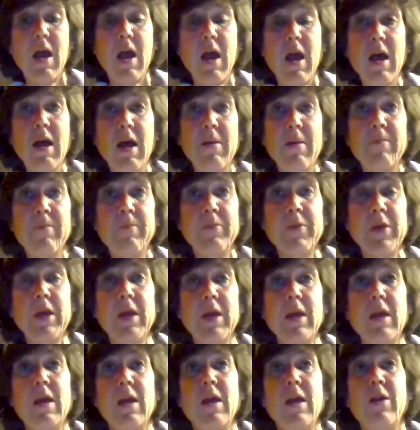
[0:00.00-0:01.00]

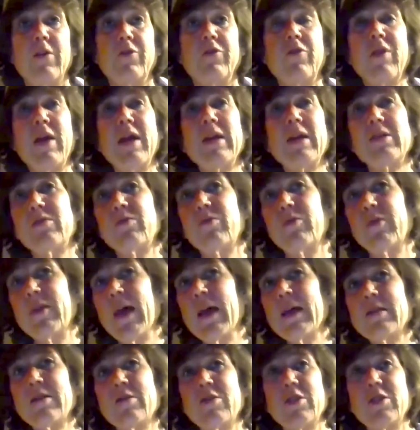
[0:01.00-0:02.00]
So
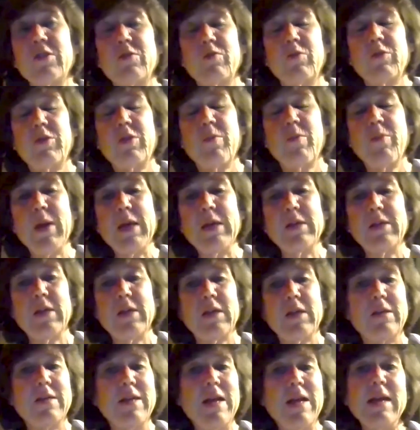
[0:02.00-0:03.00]
that's just what the
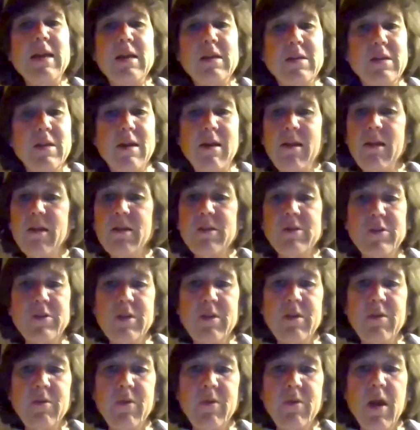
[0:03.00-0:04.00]
basic data tell us,
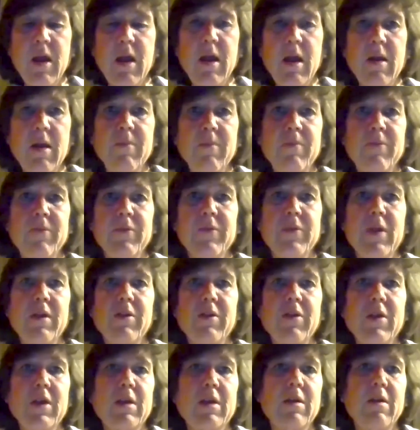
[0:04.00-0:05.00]
and
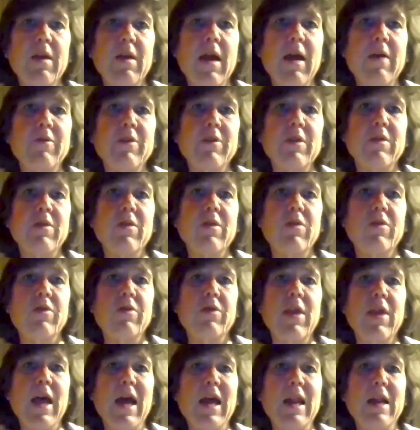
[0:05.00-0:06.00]
I think having
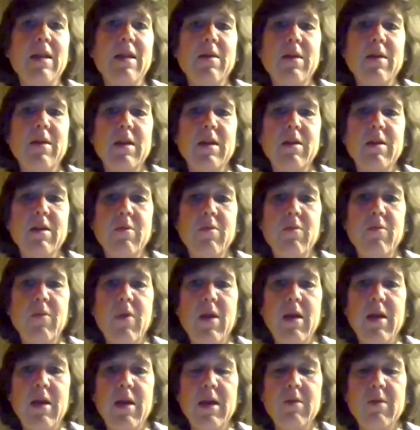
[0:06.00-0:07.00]
that in
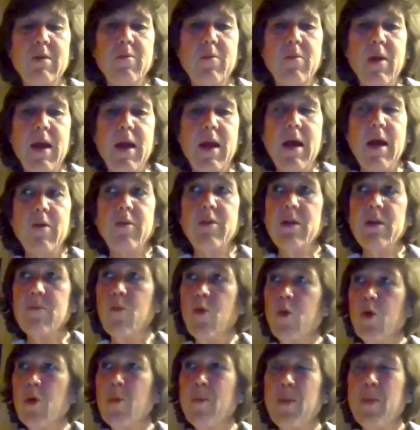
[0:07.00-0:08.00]

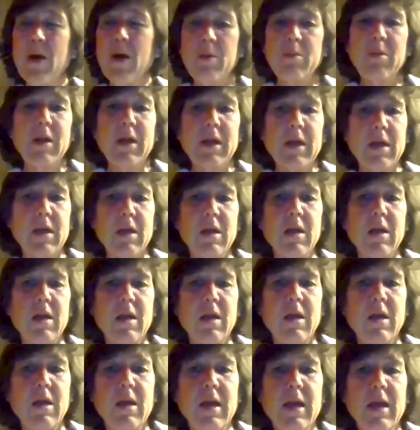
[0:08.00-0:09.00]
more public
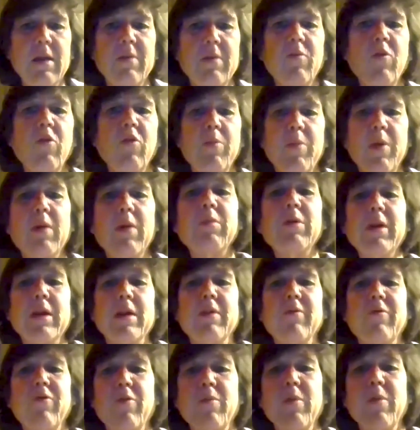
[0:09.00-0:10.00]

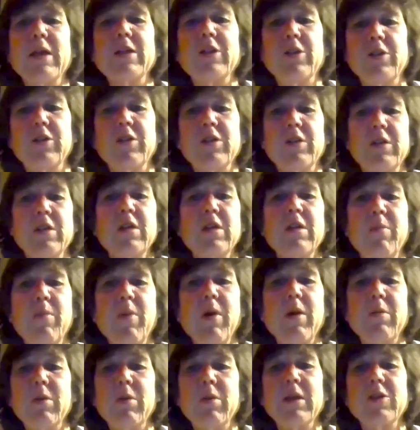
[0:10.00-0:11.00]
information, just in a
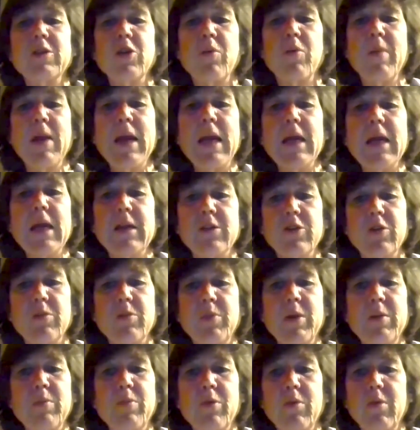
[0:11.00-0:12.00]
public domain, so
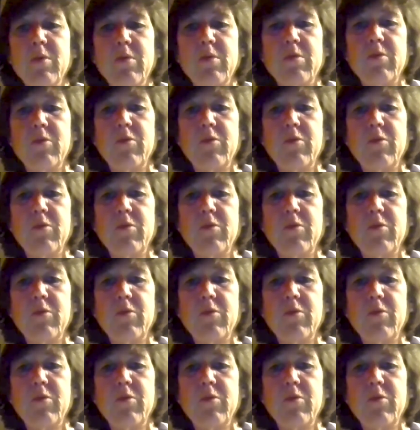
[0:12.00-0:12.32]
people